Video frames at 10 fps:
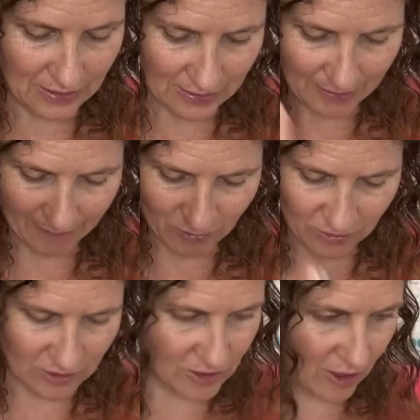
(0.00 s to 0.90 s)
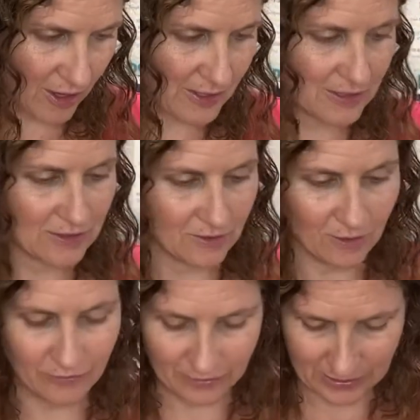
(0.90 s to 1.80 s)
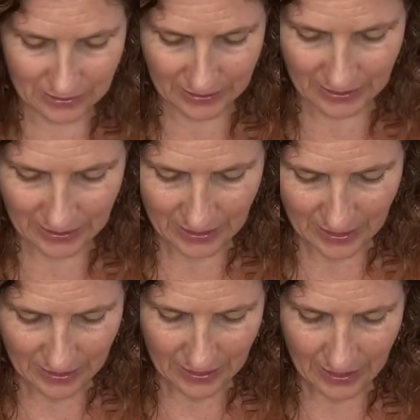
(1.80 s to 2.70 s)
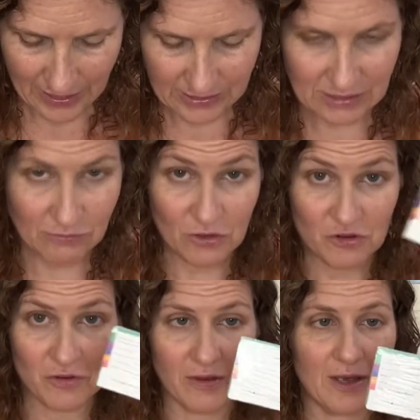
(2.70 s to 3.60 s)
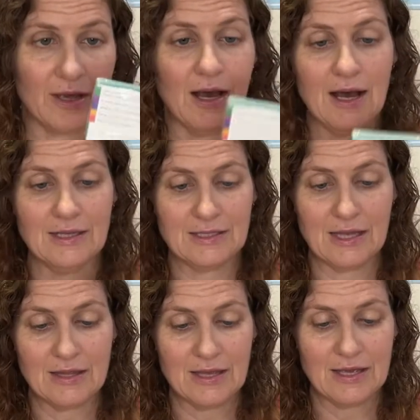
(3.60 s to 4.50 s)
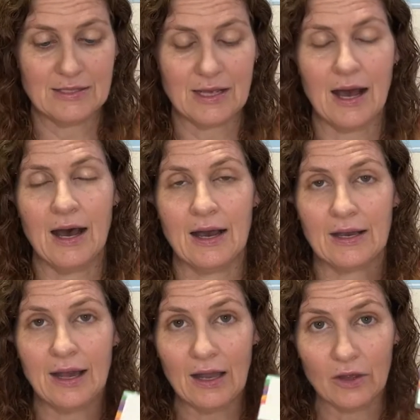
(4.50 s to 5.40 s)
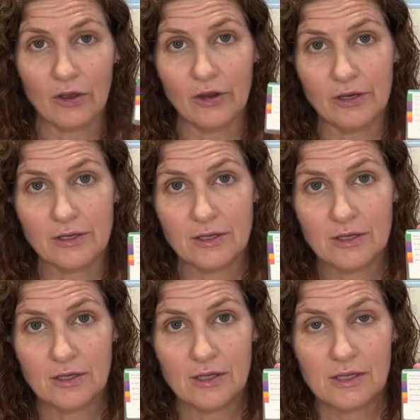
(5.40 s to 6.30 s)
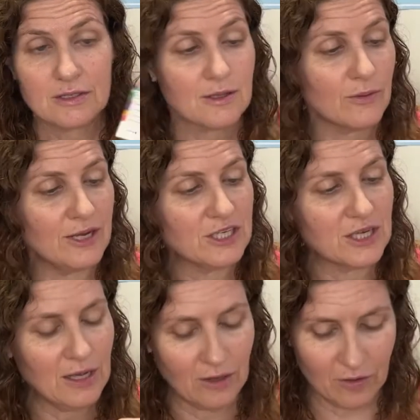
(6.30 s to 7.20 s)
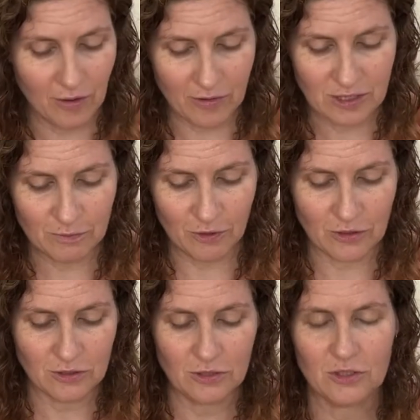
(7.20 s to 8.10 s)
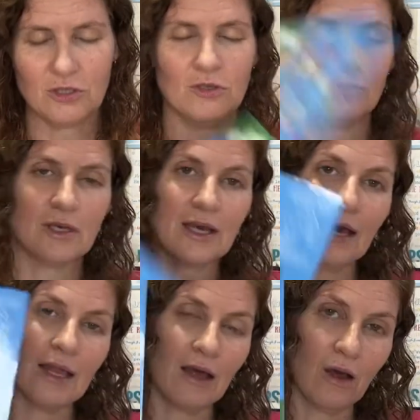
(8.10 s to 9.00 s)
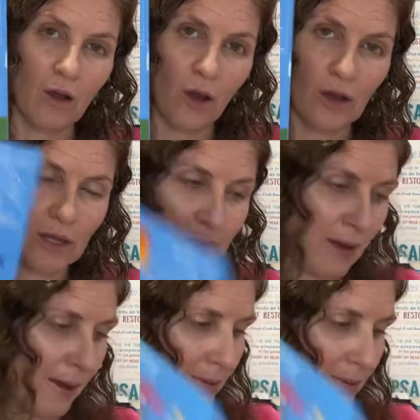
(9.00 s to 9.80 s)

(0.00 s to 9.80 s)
Comes with the dice, obviously, and some trivia cards. Now these are color coded, so each color corresponds to the color on the map.